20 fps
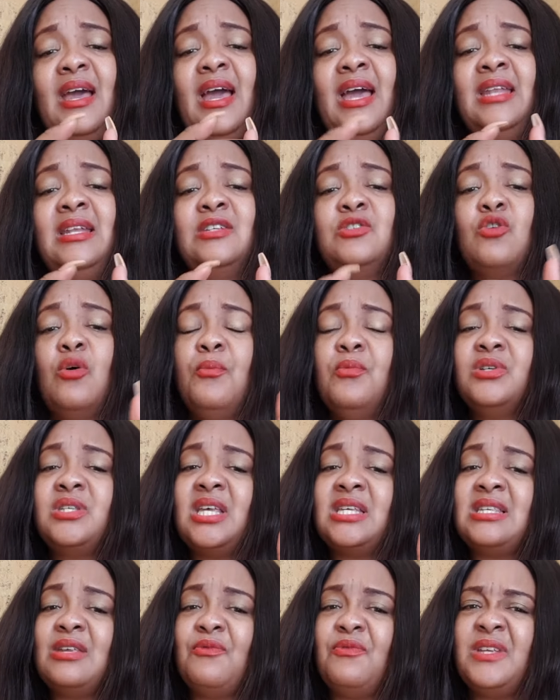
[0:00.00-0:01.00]
And it's almost
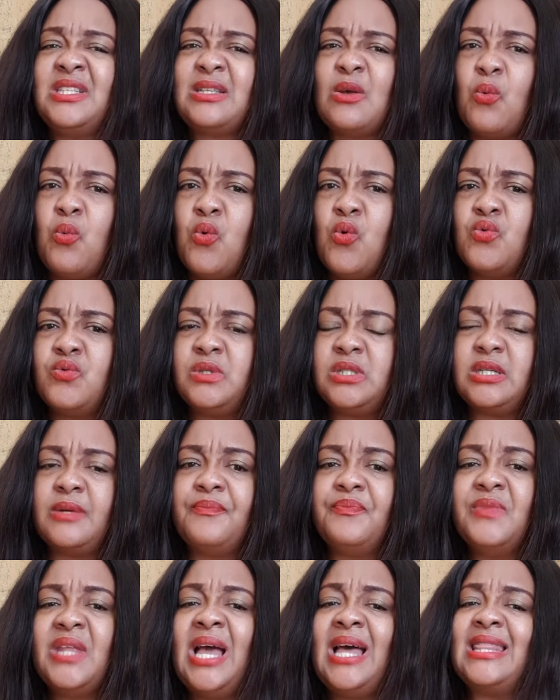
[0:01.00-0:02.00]
as if it's a wound.
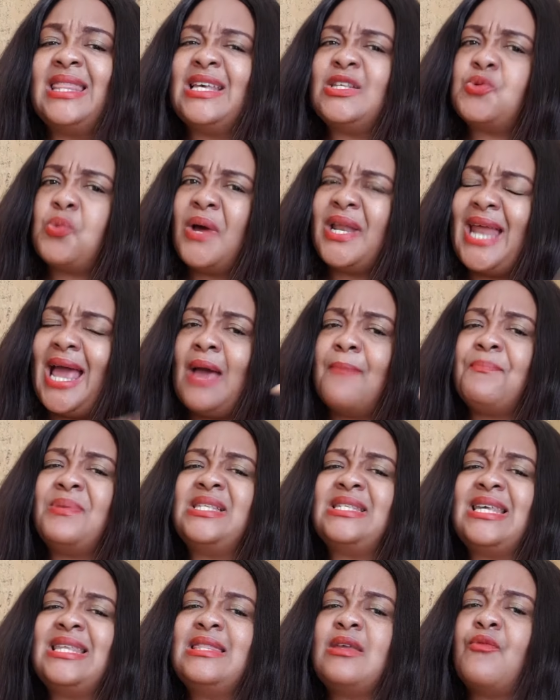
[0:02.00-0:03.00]
That's what
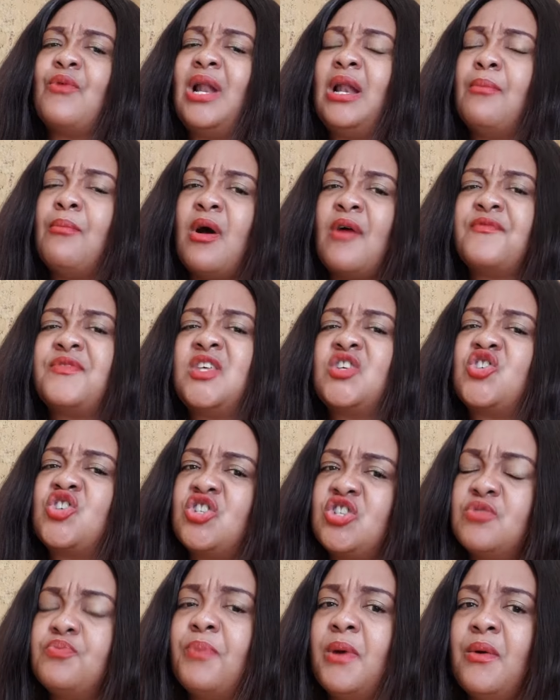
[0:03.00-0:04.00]
happens in the realm of the
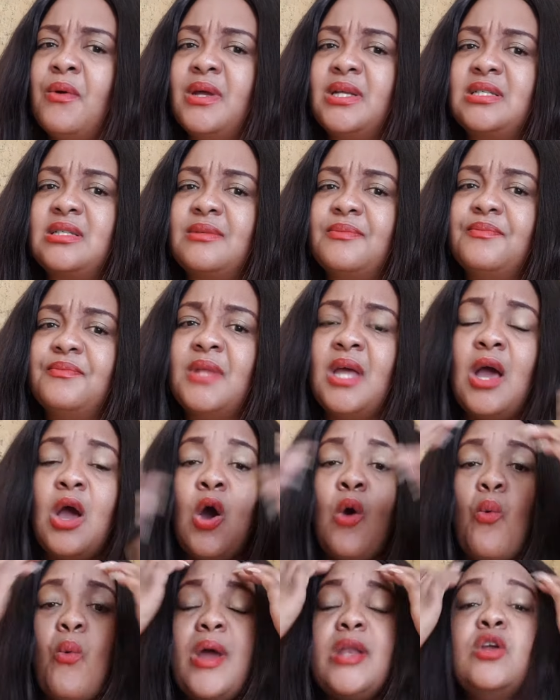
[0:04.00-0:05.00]
spirit.
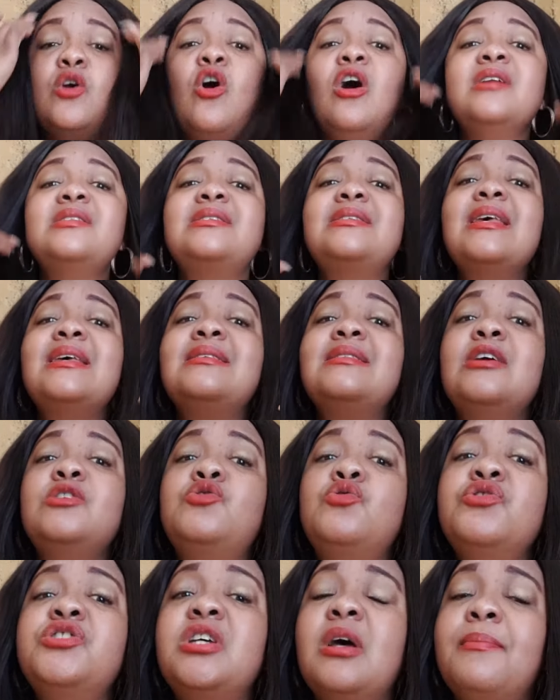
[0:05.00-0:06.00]
When God says the
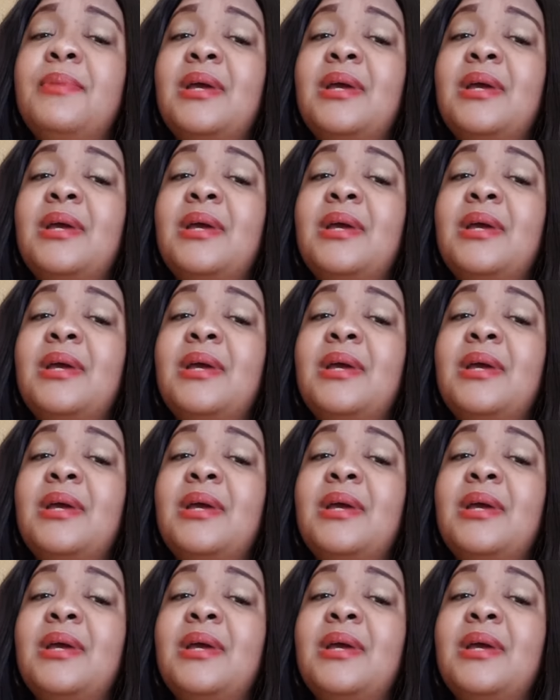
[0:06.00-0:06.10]
two shall